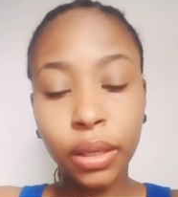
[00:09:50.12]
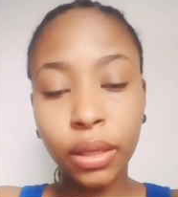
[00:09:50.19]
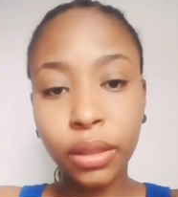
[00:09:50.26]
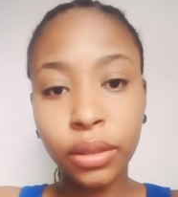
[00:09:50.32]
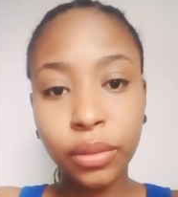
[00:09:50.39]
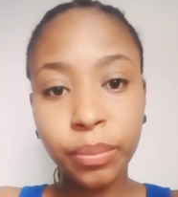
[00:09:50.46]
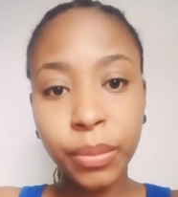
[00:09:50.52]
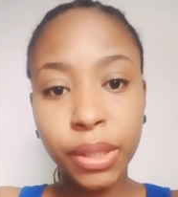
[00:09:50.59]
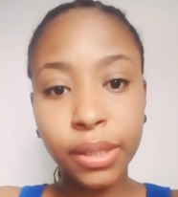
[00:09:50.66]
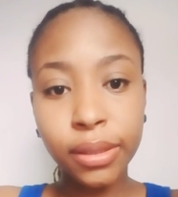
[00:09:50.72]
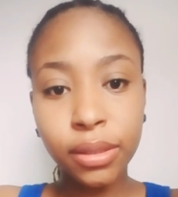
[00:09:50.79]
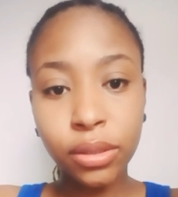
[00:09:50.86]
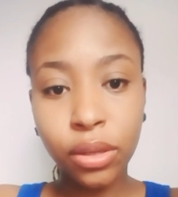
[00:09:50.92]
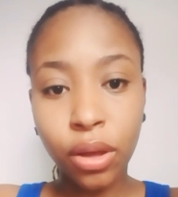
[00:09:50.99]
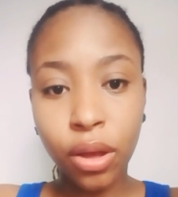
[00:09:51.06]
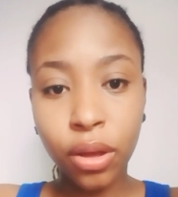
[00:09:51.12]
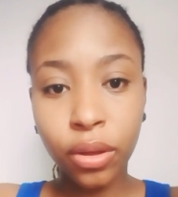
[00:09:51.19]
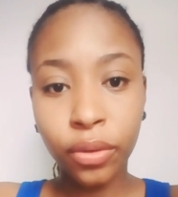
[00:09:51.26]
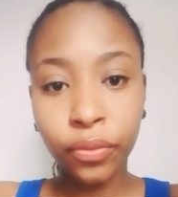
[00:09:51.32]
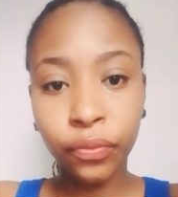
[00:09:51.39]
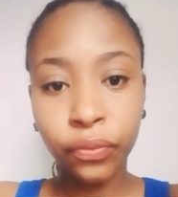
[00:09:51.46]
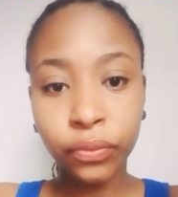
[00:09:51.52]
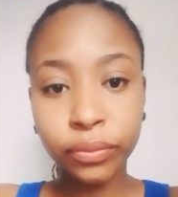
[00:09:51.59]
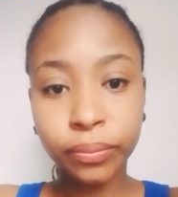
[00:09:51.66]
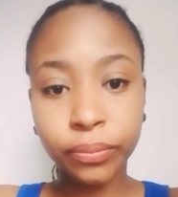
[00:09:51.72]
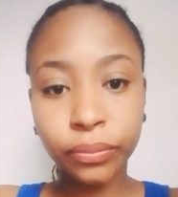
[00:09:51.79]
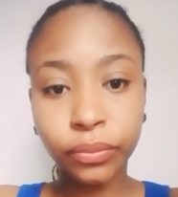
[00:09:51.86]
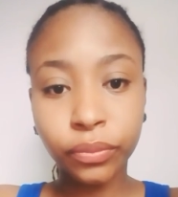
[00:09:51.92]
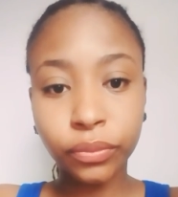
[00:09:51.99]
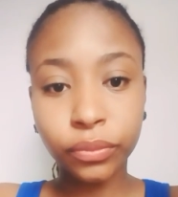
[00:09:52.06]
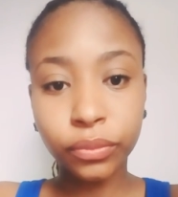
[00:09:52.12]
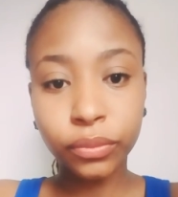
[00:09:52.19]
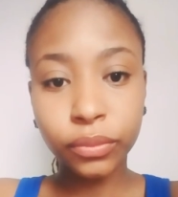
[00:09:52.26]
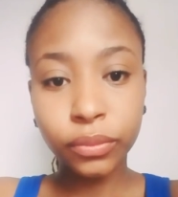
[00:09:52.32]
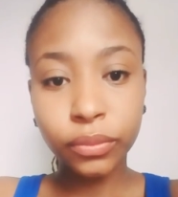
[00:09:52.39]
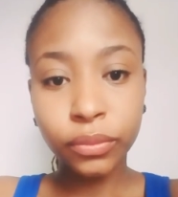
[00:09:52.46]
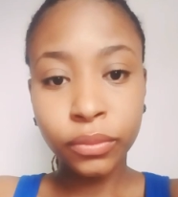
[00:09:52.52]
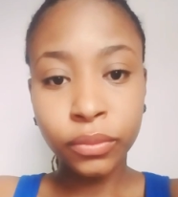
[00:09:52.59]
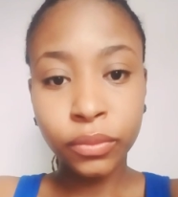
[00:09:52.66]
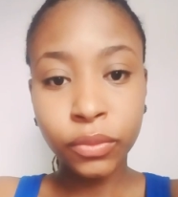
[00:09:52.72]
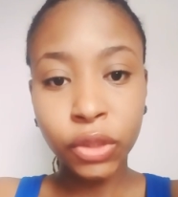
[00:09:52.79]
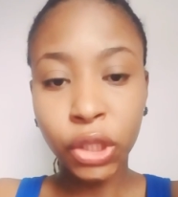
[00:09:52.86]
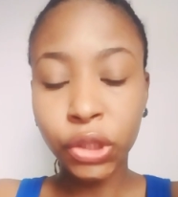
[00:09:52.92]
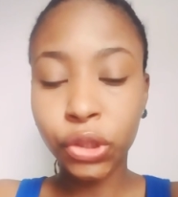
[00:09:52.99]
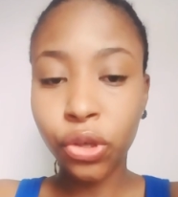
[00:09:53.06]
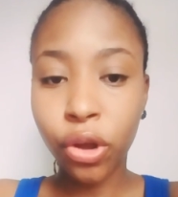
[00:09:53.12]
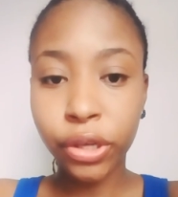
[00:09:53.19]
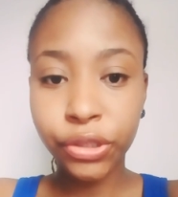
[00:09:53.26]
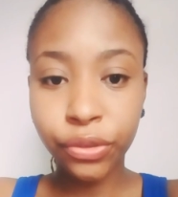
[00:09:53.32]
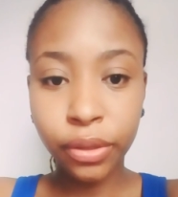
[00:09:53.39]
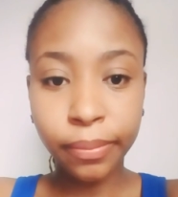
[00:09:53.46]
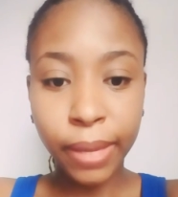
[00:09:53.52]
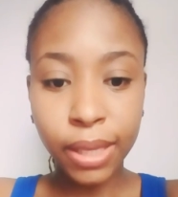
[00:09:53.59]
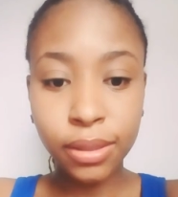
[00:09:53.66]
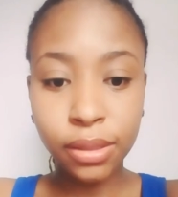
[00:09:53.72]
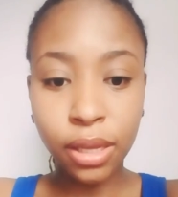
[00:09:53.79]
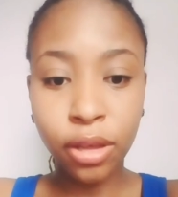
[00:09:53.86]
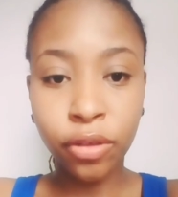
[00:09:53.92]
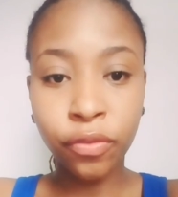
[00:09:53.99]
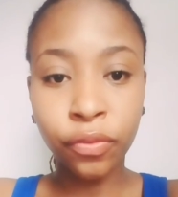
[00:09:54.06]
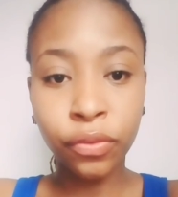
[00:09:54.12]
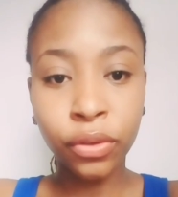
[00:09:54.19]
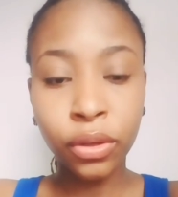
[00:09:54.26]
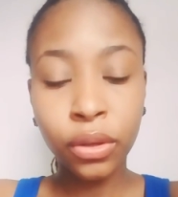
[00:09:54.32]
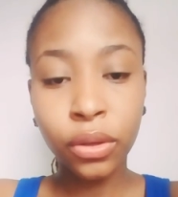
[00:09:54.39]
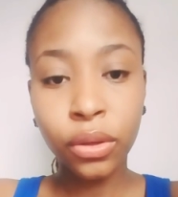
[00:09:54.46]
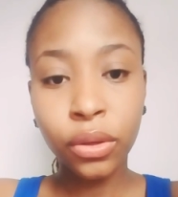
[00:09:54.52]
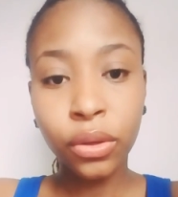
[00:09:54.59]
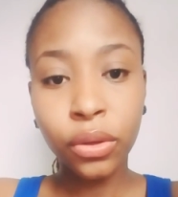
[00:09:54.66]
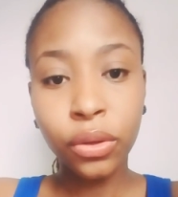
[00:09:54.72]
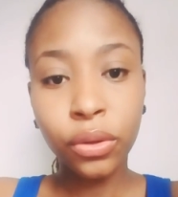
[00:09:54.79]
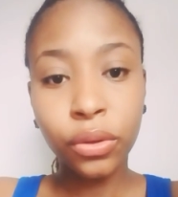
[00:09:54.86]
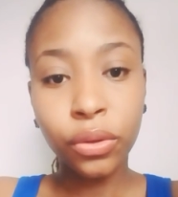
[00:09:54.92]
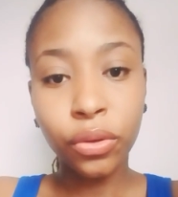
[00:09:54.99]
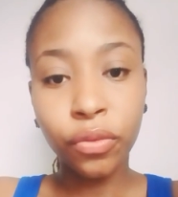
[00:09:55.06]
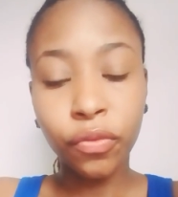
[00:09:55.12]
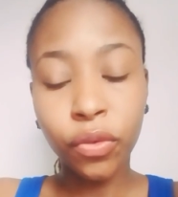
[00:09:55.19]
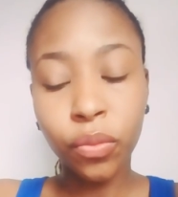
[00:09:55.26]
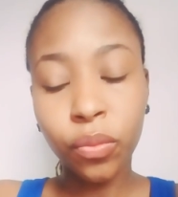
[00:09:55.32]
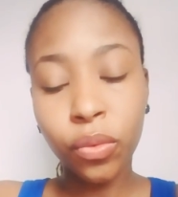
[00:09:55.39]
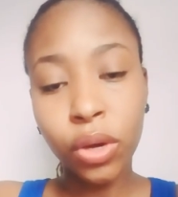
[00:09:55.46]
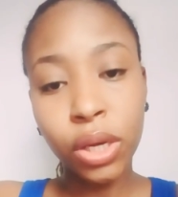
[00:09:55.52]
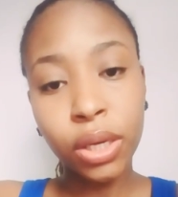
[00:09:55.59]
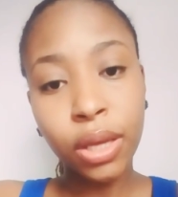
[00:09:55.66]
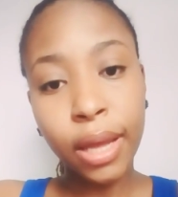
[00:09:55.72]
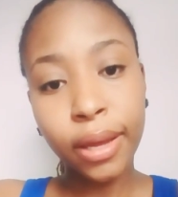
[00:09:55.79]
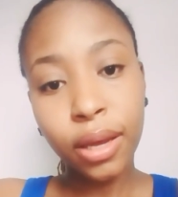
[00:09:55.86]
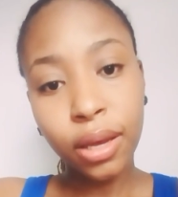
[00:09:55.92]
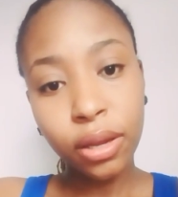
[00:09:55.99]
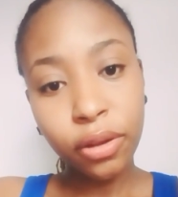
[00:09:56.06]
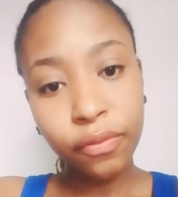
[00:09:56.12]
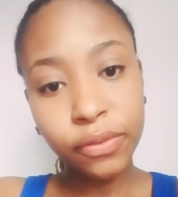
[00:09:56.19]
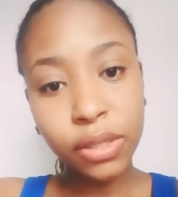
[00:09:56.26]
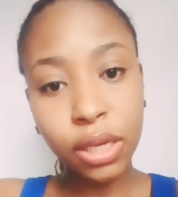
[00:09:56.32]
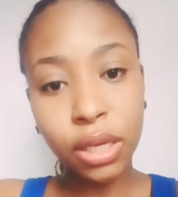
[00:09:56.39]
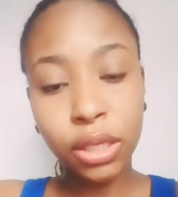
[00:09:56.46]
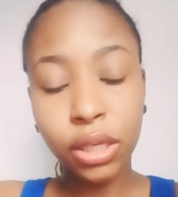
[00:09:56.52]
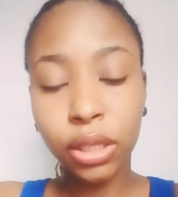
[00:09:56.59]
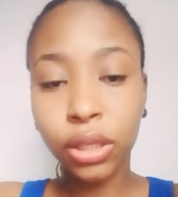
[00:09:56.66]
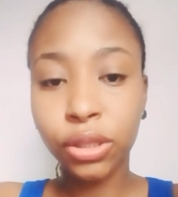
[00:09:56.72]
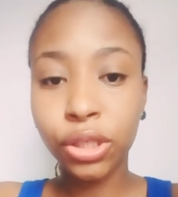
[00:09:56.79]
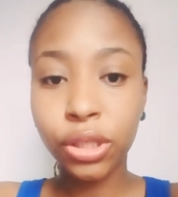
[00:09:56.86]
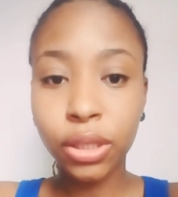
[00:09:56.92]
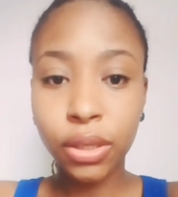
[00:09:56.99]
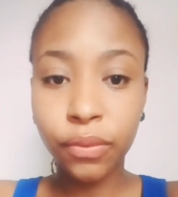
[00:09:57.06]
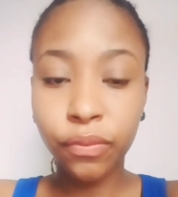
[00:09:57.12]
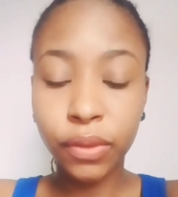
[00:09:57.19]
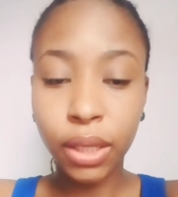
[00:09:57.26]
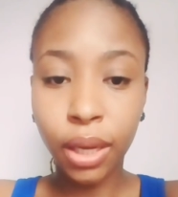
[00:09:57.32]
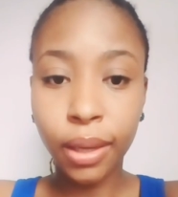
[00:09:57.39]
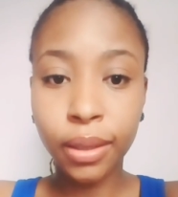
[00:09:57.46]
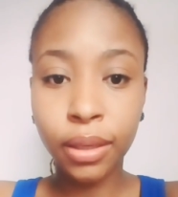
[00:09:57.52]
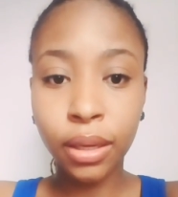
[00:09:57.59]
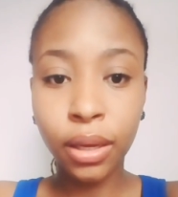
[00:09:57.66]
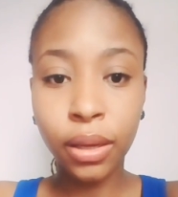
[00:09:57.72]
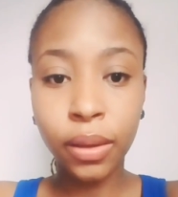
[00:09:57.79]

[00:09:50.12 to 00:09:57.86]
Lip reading: In the midst of torturing myself over what I could have done and should have done,